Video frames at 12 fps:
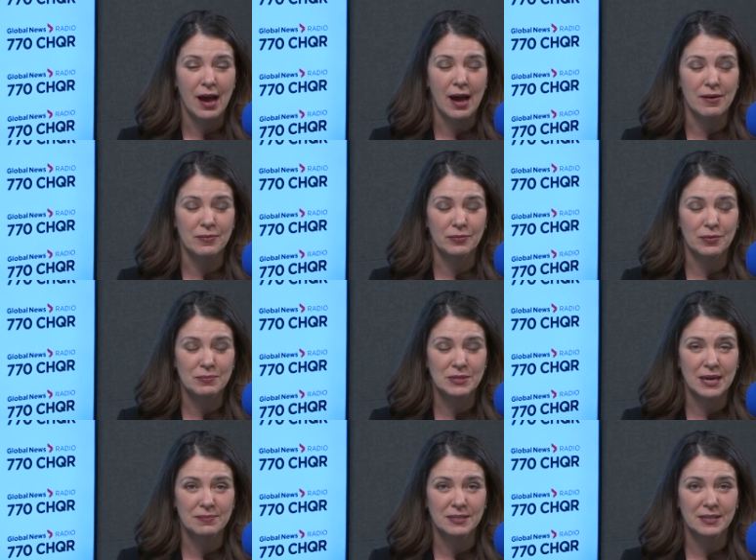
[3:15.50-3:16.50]
uh, from
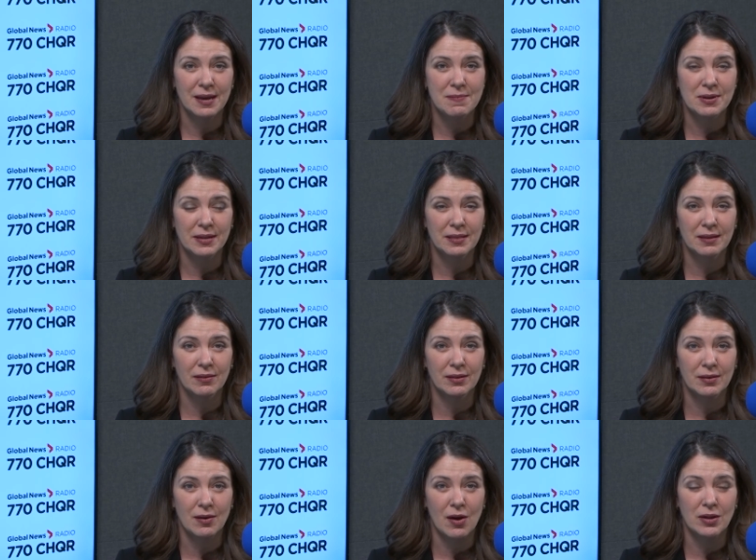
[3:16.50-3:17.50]
time to time, but I think
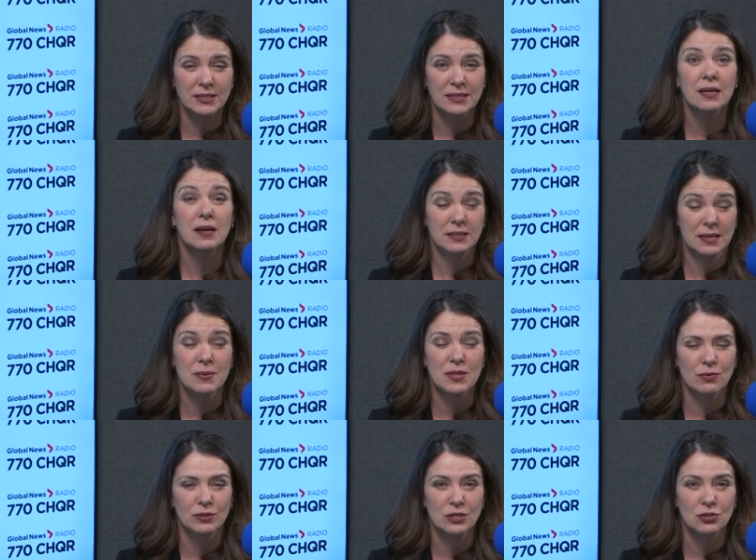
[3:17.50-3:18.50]
on on uh, some of
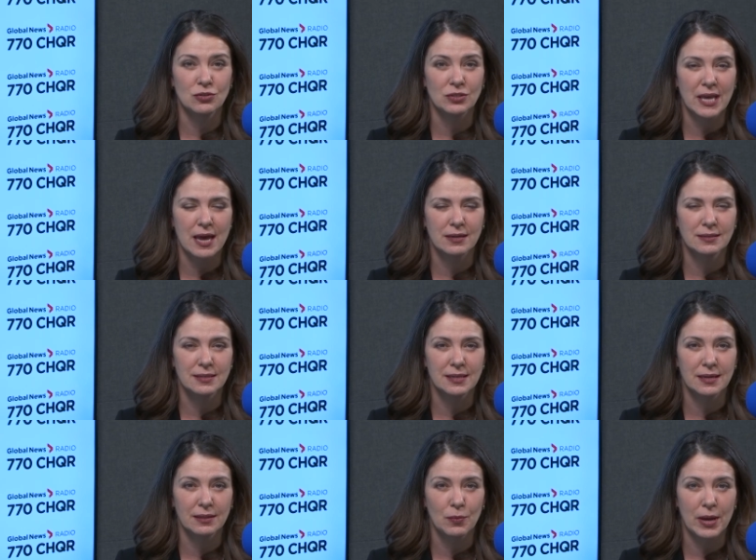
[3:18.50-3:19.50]
those issues, Canada's
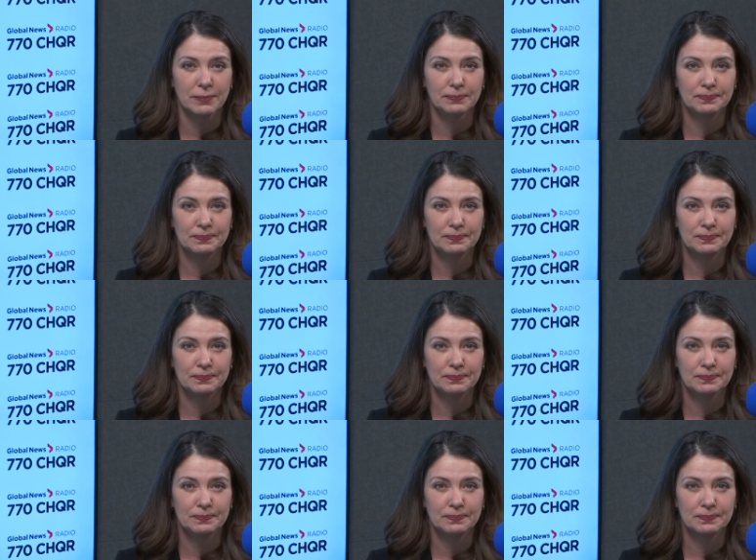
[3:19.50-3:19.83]
leading the way.